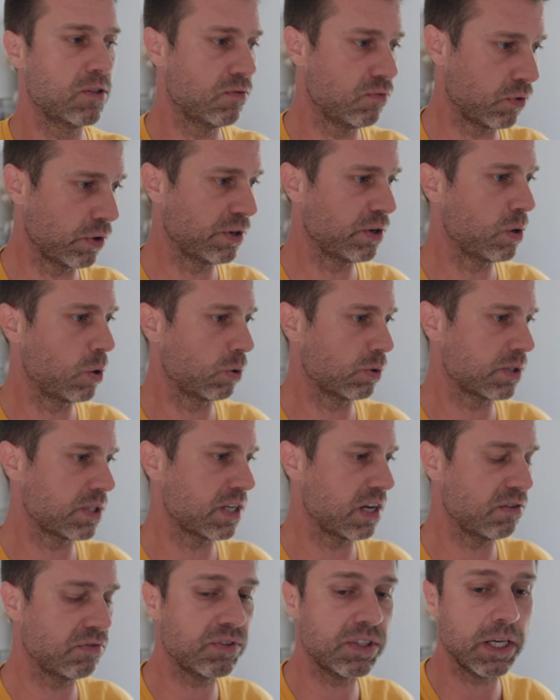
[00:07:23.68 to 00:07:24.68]
for your own
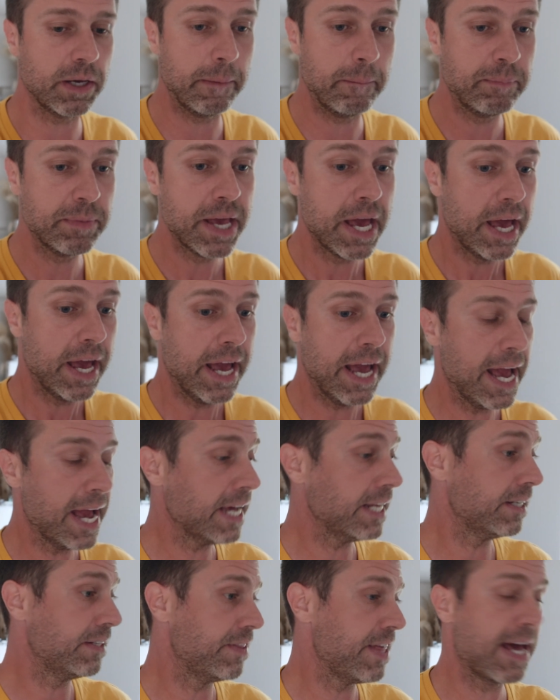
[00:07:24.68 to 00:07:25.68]
safety.
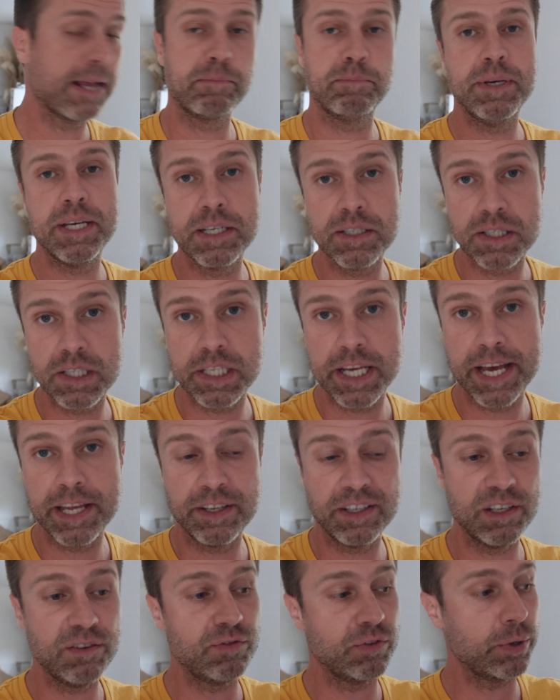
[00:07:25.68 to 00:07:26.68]
And that being said,
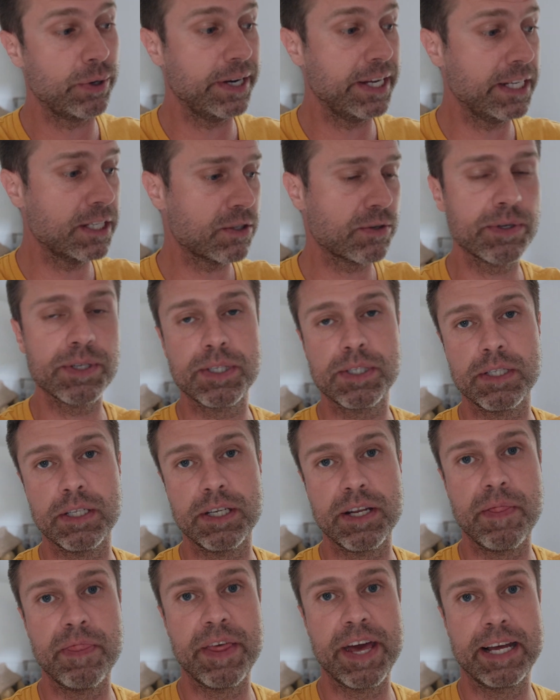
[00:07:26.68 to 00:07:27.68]
if you're interested
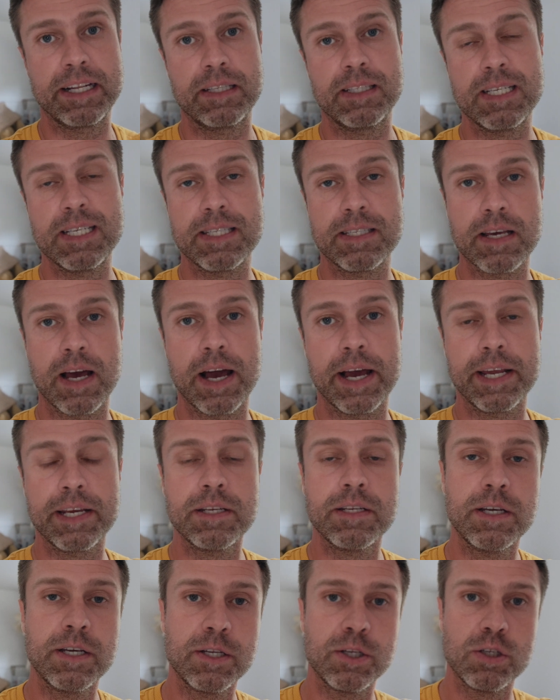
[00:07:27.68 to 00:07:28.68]
in that
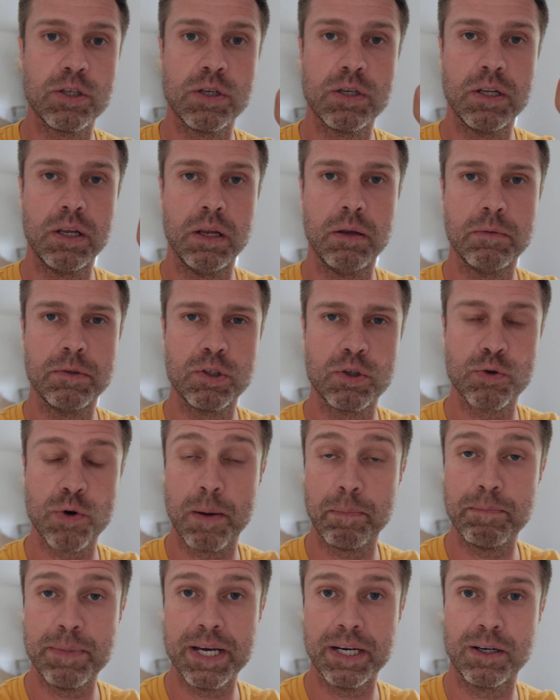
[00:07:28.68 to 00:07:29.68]
design,
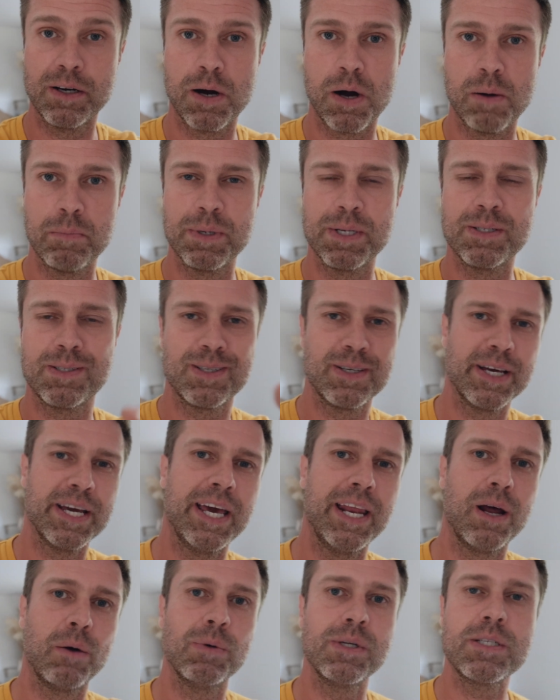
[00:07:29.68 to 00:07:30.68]
drop me a comment
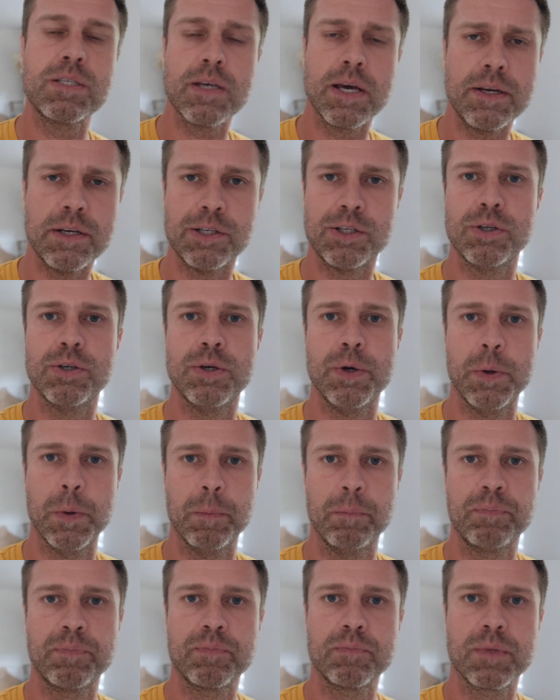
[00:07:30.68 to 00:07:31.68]
and I will send it to you.
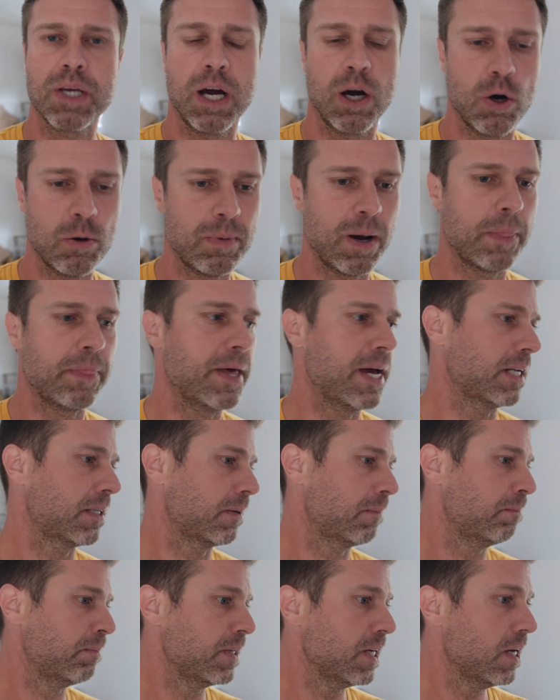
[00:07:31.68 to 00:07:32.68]
How about that?
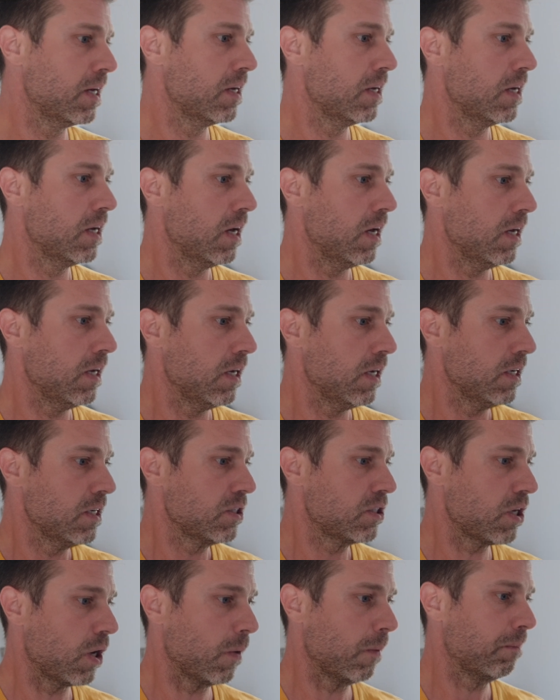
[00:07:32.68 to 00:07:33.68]

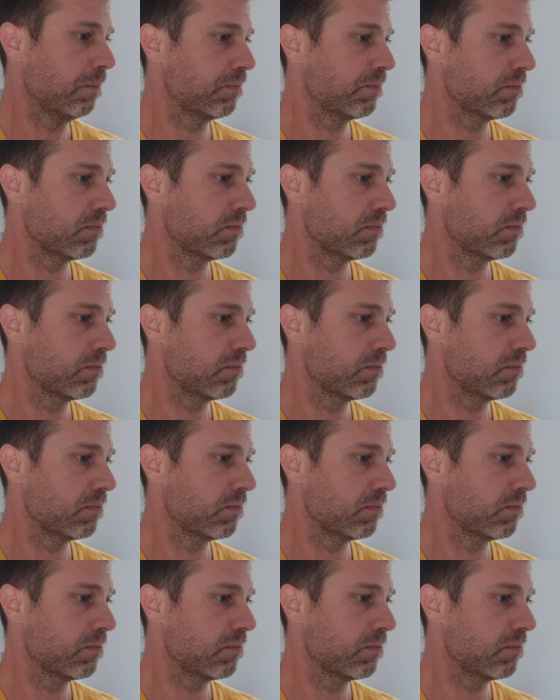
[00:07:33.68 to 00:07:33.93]
So,